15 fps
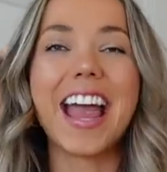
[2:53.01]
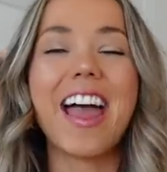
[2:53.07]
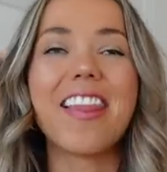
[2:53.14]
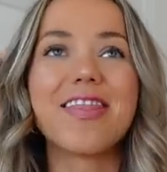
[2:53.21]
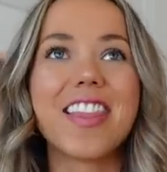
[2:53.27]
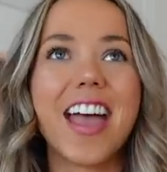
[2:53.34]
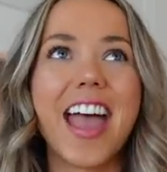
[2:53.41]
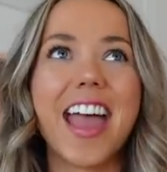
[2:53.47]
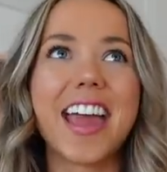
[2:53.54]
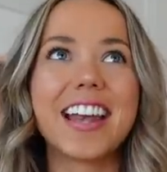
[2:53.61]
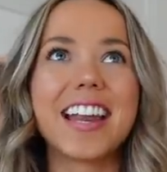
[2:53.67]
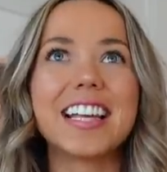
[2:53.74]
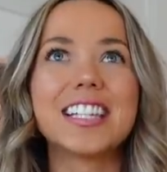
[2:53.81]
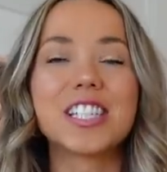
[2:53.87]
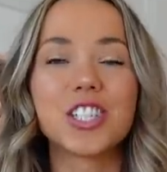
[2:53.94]
and then
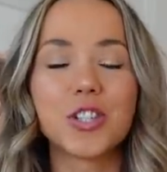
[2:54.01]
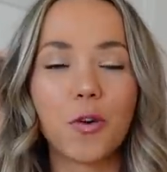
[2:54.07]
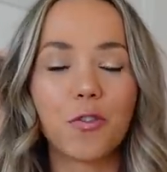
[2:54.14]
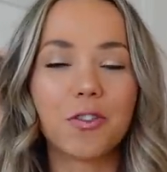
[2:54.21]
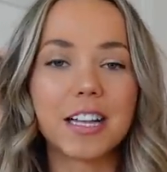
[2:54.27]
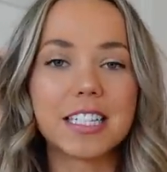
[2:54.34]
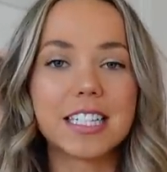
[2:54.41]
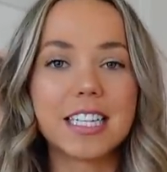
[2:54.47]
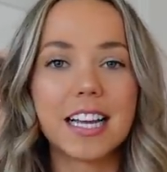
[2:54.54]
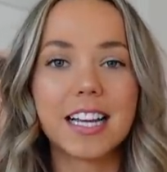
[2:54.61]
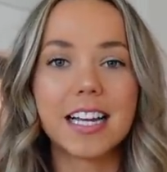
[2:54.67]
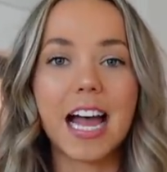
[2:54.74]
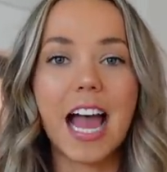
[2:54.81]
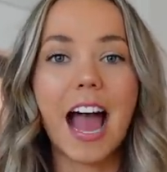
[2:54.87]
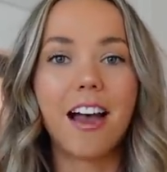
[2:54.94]
it's so fun to
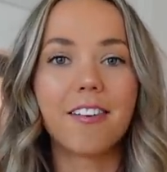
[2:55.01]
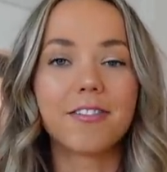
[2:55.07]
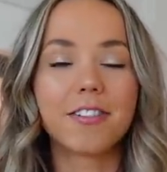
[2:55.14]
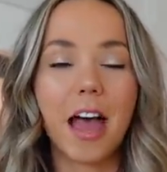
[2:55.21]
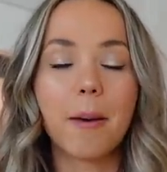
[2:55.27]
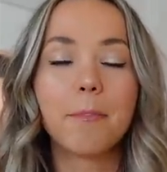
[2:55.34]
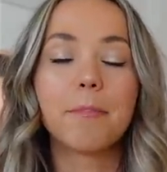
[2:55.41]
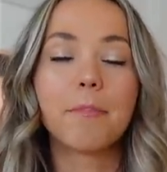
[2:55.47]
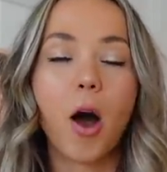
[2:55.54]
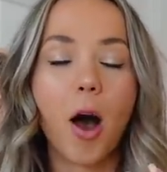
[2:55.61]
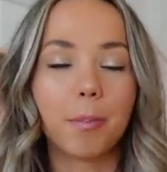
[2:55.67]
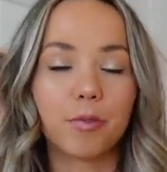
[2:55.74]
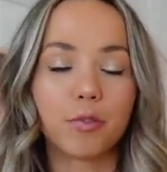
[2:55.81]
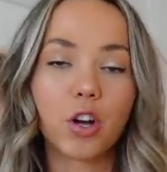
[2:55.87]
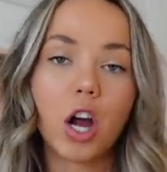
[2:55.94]
have that
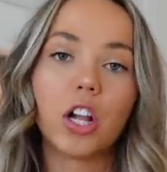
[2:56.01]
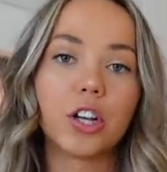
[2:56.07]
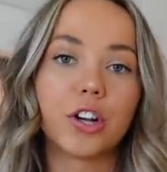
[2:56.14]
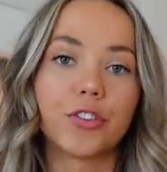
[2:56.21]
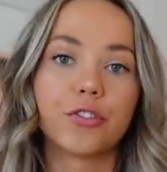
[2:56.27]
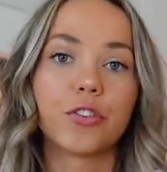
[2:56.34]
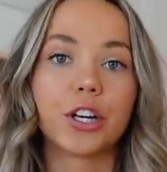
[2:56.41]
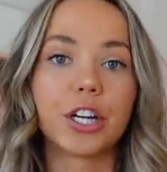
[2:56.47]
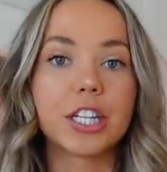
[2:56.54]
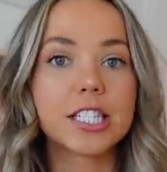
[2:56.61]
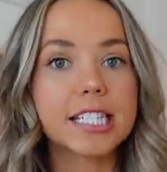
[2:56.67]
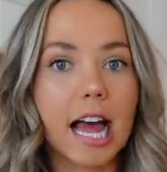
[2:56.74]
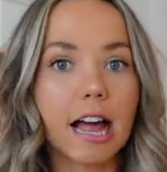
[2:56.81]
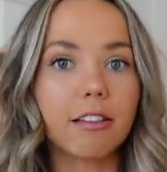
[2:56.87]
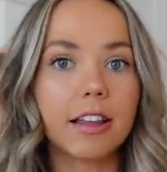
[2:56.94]
pop of color for your
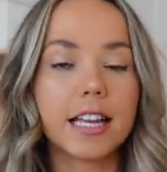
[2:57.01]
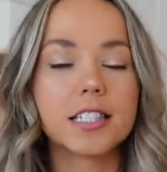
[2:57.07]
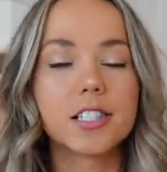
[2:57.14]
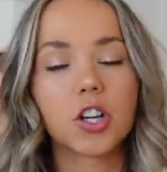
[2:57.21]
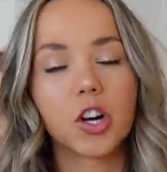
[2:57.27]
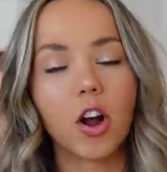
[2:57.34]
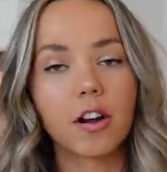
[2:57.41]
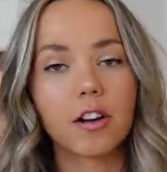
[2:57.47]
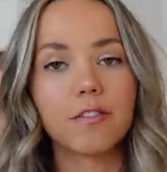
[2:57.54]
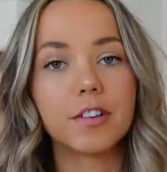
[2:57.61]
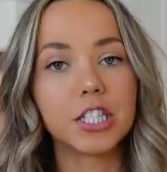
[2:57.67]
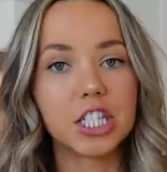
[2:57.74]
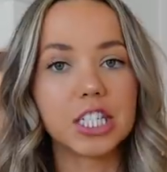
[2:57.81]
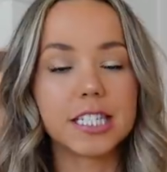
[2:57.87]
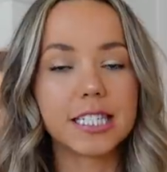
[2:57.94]
salads or on a
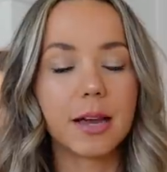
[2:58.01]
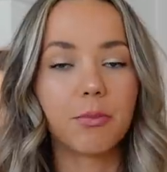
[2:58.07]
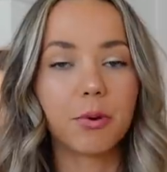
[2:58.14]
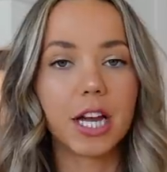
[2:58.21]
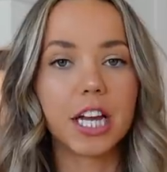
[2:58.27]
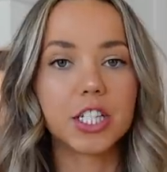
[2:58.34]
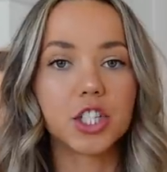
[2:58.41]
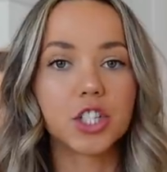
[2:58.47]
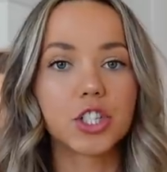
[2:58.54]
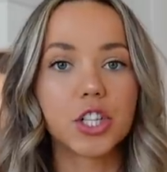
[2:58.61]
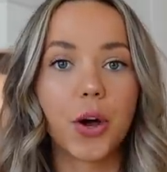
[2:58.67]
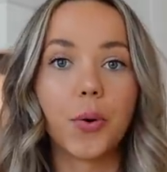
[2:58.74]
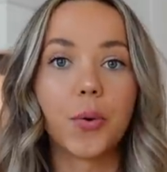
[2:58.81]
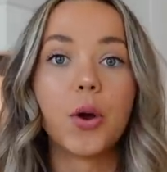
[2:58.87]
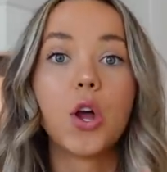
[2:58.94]
veggie sandwich.
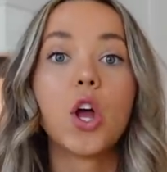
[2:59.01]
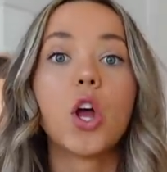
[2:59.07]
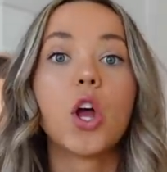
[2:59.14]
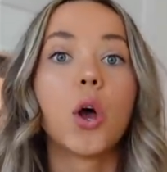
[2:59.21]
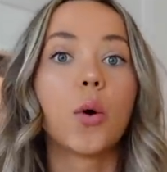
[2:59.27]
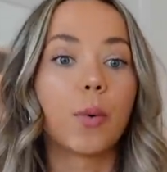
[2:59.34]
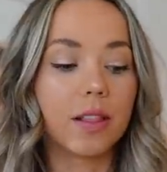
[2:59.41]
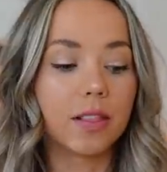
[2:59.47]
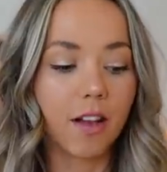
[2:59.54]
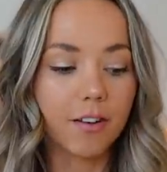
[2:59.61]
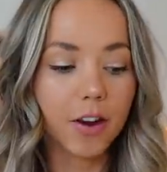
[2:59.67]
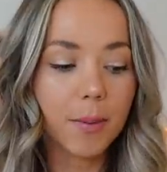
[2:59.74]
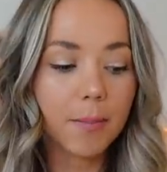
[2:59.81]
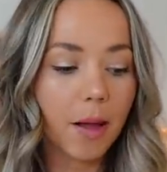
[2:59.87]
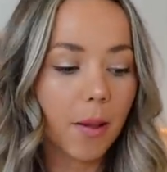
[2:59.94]
So we love
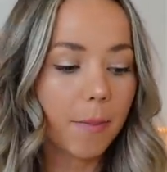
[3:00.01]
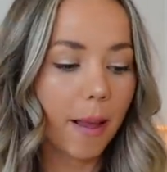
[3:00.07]
our bell